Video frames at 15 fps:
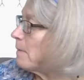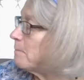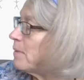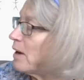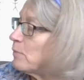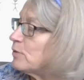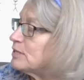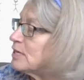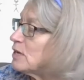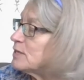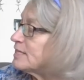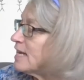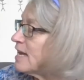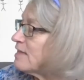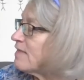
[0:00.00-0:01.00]
but we don't
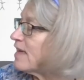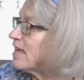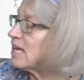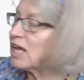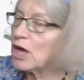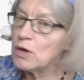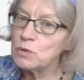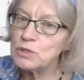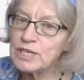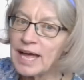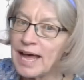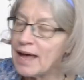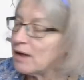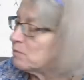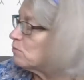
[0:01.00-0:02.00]
say they go
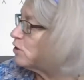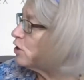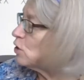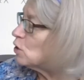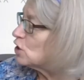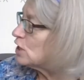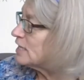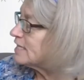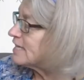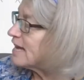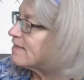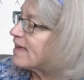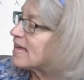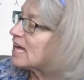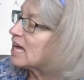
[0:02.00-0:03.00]
down, we usually say
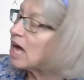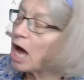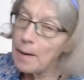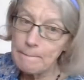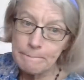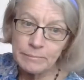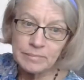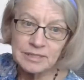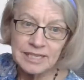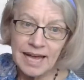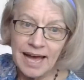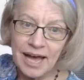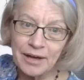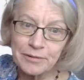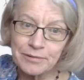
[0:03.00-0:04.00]
they come
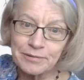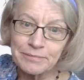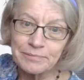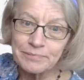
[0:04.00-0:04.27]
down.